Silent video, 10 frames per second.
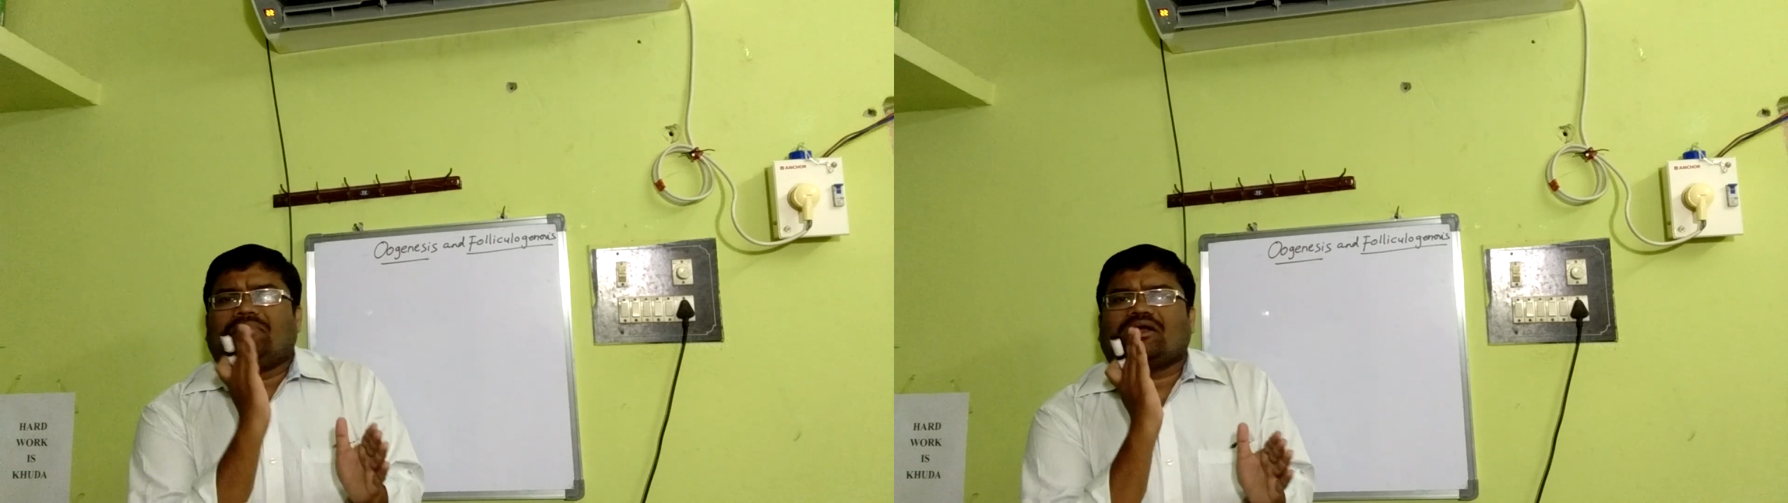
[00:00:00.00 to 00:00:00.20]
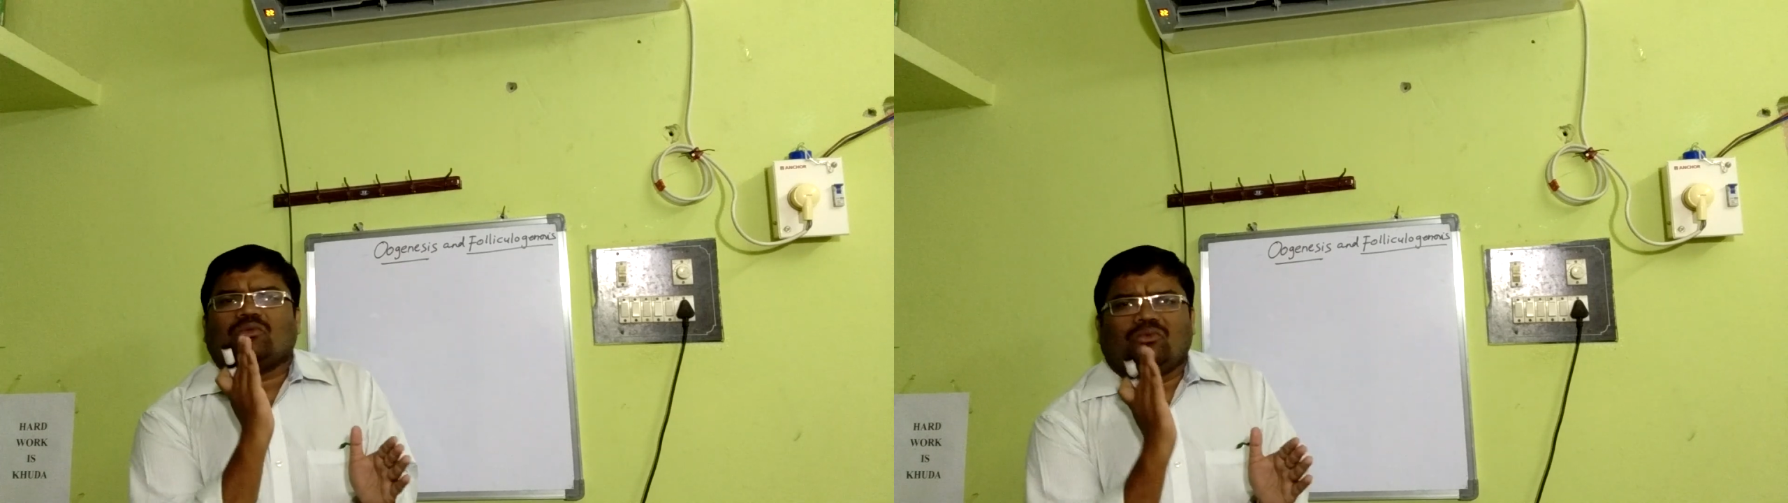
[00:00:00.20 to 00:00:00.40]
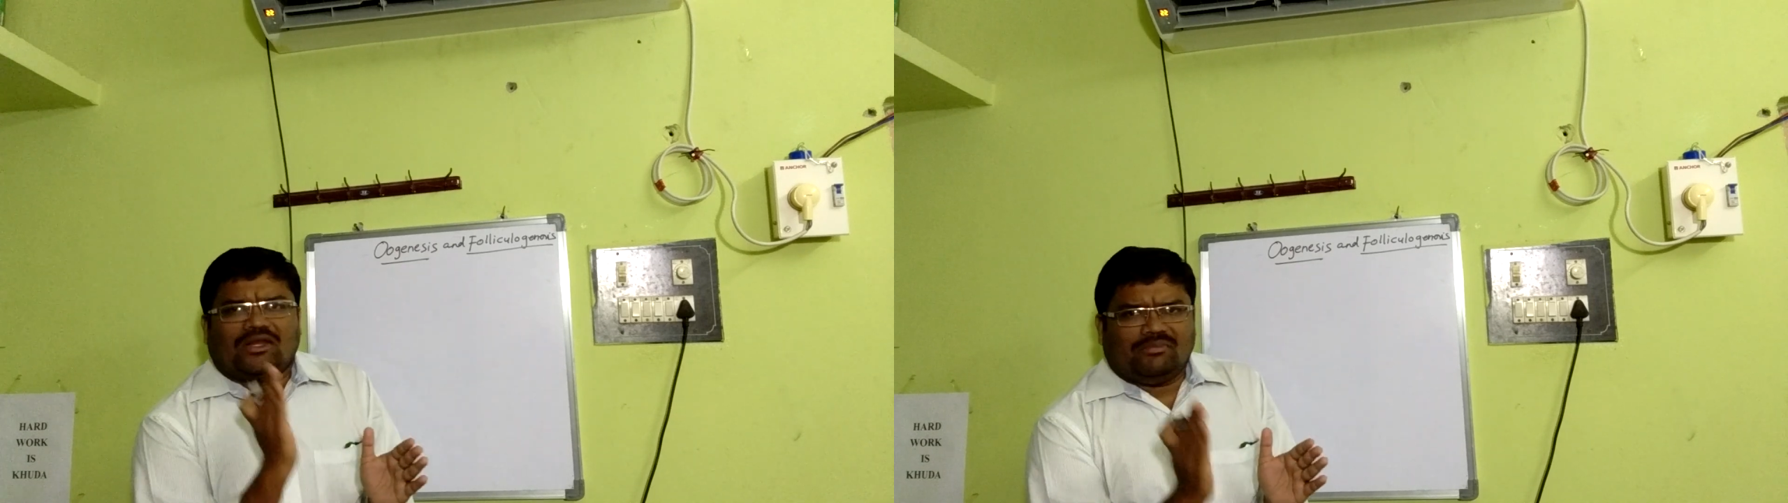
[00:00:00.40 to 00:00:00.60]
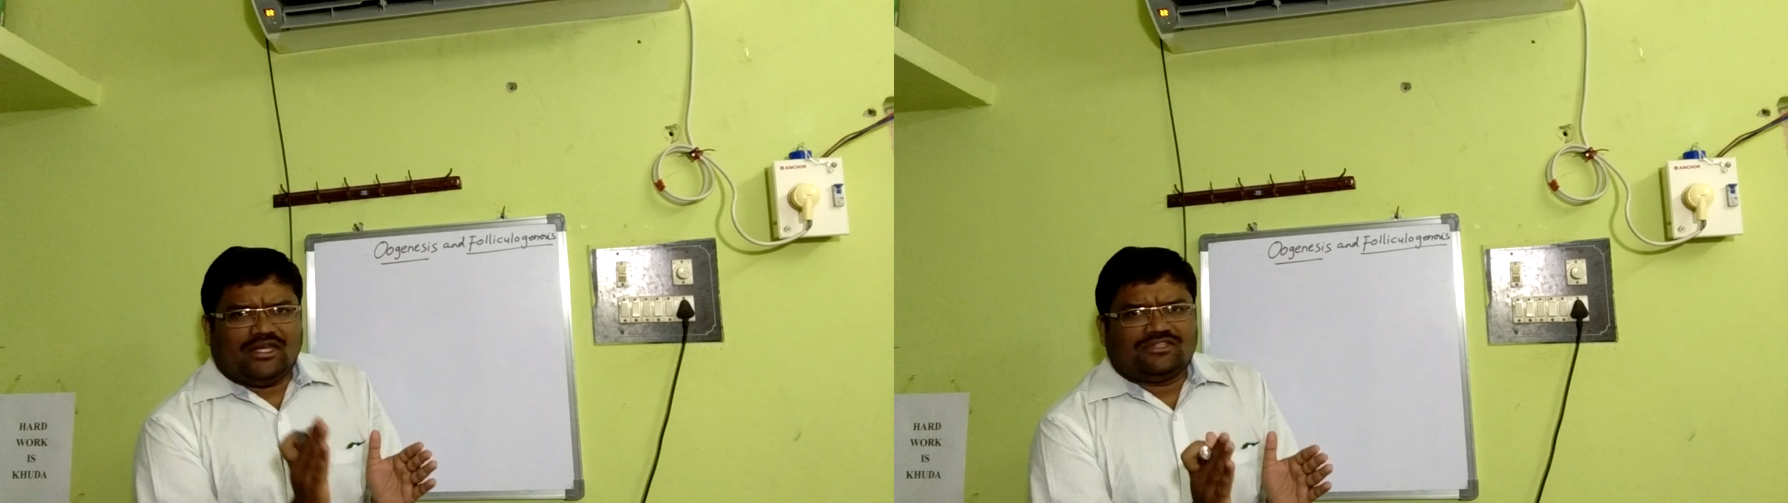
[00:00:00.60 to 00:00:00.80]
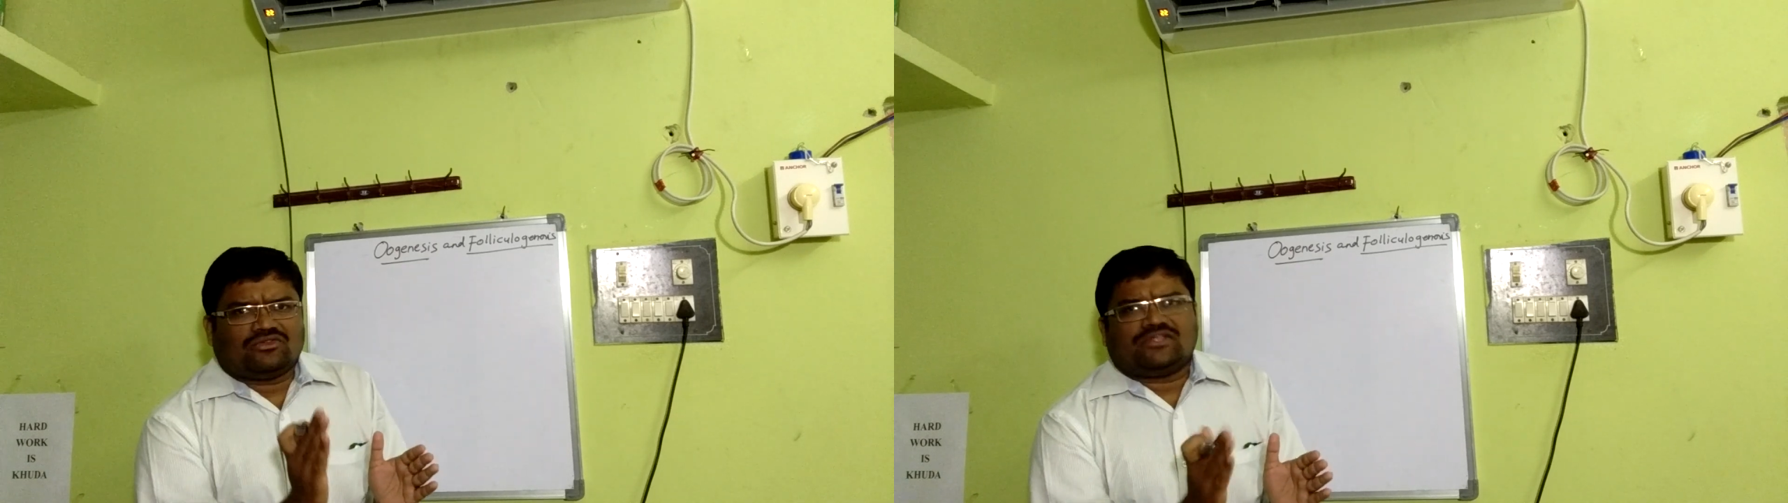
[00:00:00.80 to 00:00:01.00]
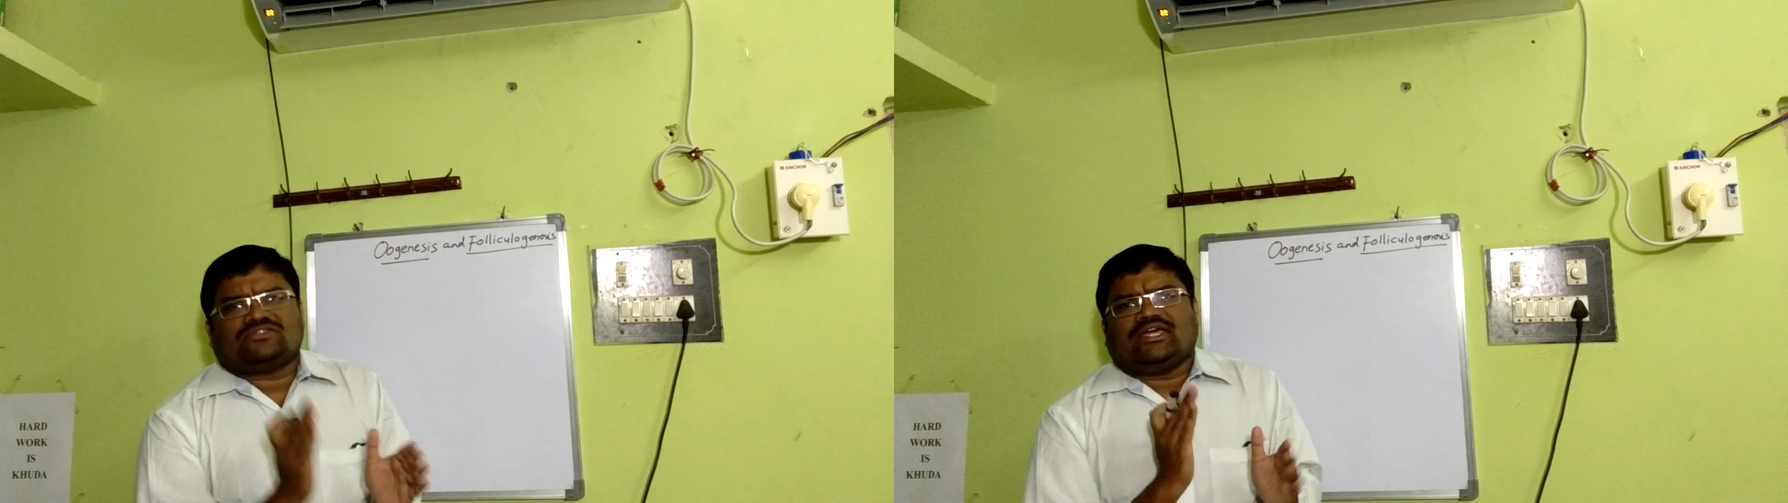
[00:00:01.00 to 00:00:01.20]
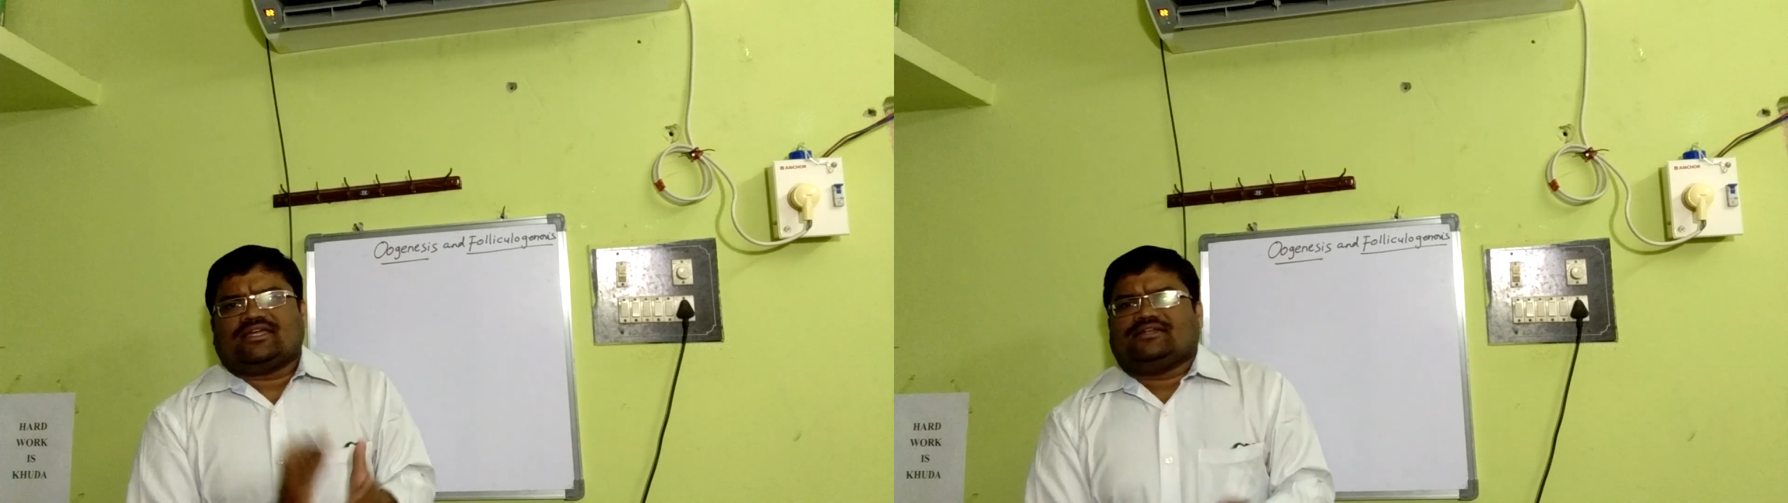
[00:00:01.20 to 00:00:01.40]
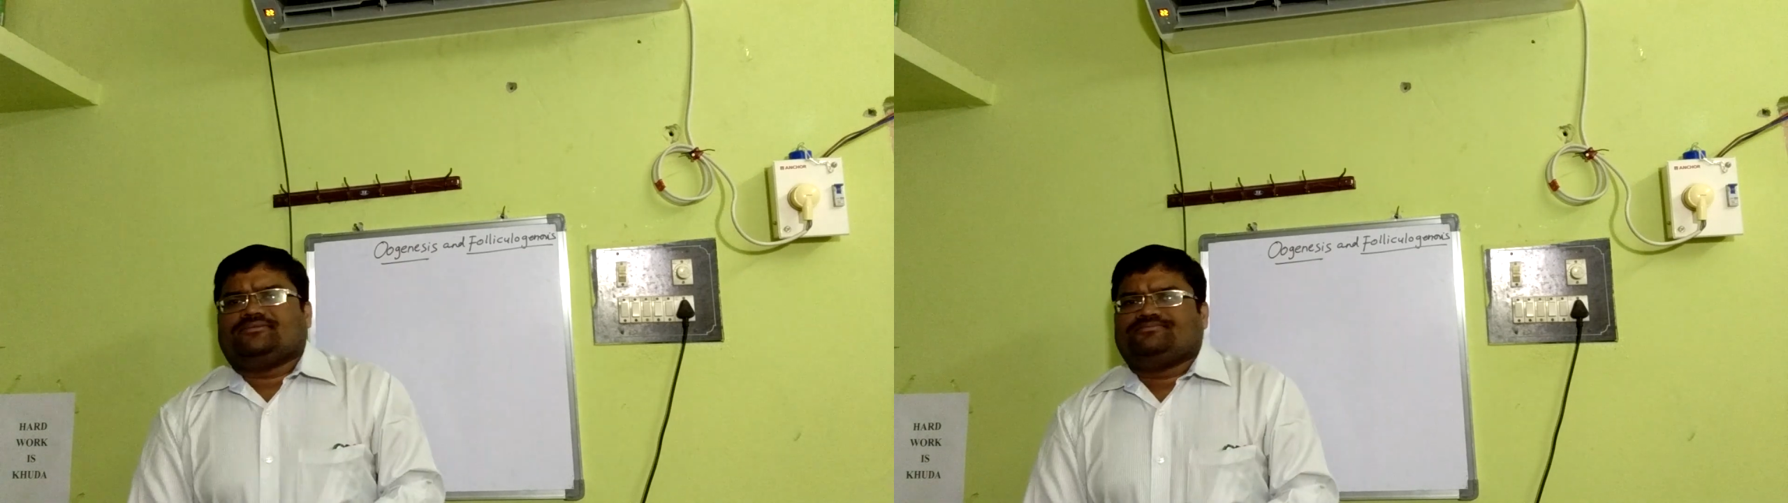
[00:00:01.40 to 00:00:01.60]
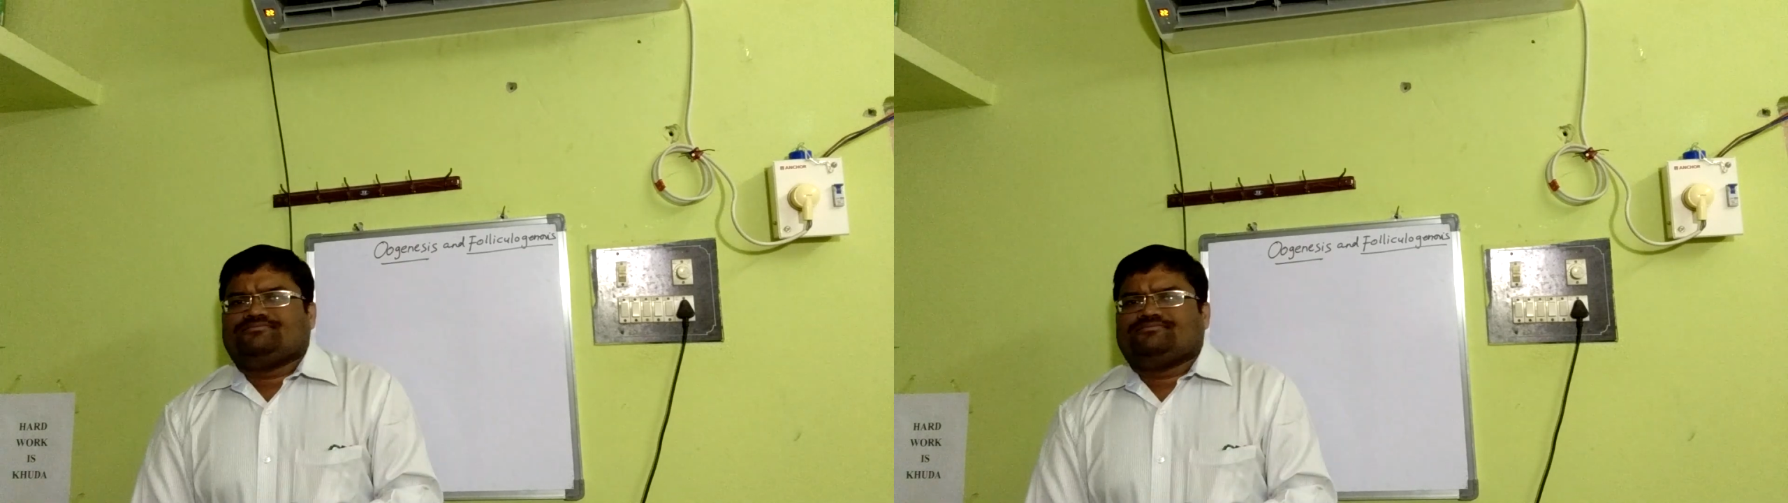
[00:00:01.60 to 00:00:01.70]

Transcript: per one menstrual cycle.